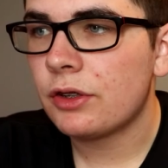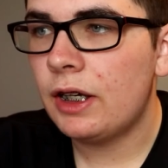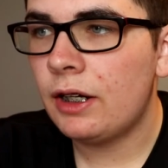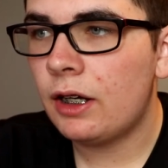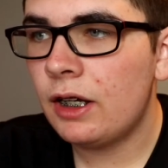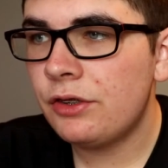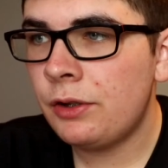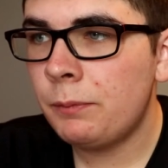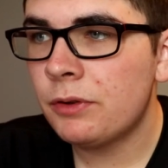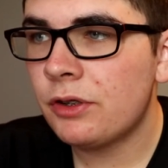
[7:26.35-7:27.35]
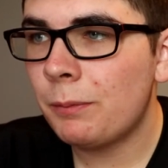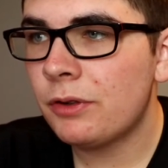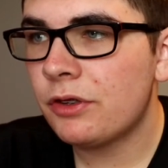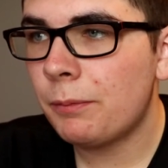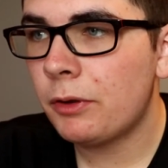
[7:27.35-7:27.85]
It had an
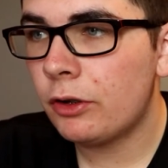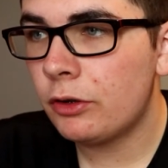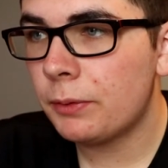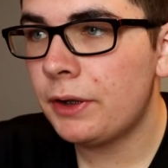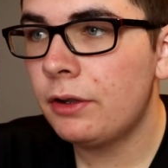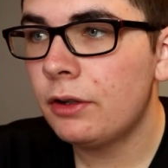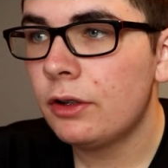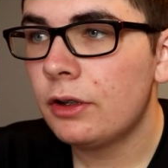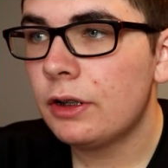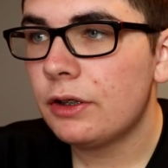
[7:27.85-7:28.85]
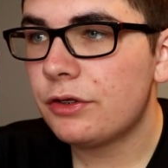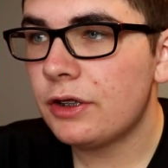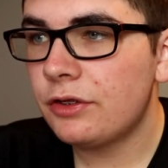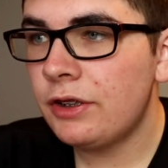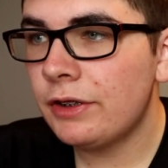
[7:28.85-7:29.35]
i7-7700,
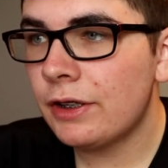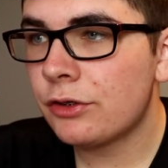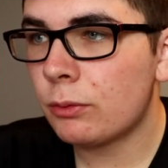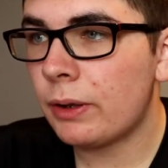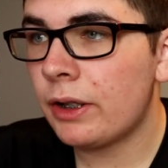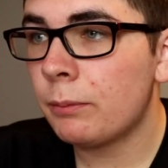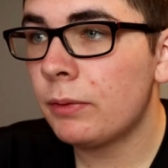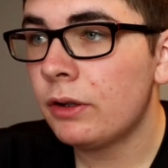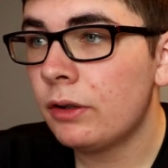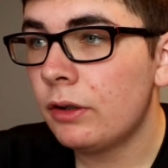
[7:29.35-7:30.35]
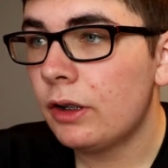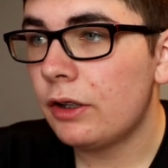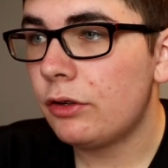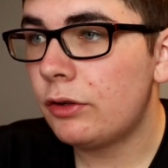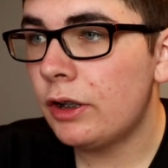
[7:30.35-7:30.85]
16GB of RAM, a
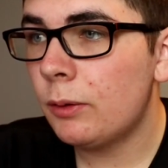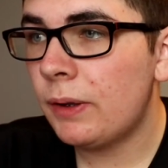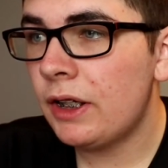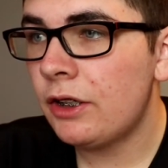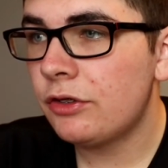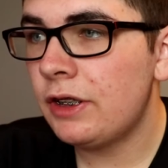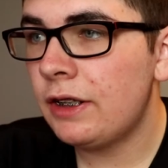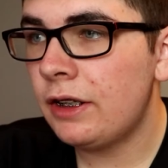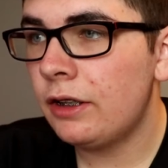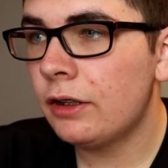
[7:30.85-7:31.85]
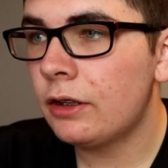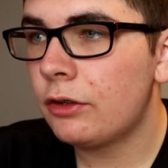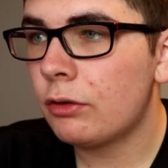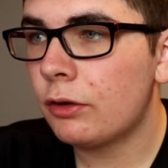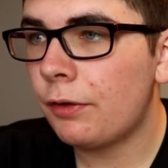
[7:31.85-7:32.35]
2TB HDD, and a
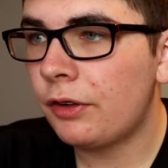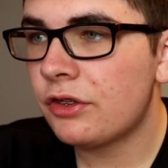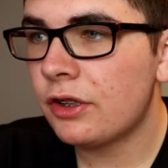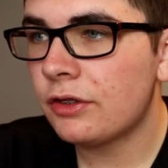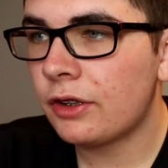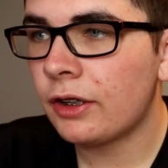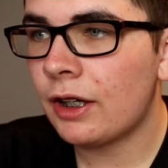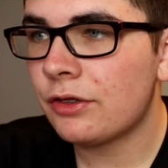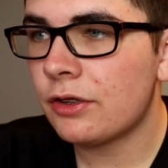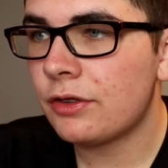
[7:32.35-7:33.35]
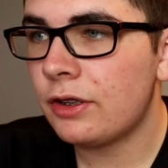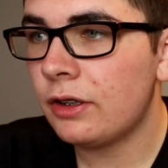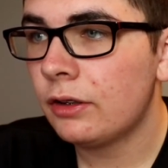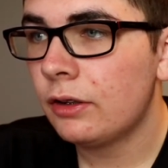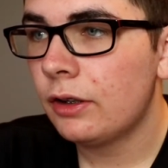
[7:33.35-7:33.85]
256GB
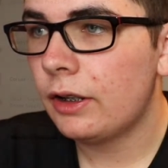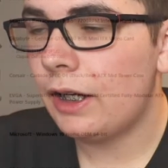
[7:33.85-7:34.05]
SSD, and it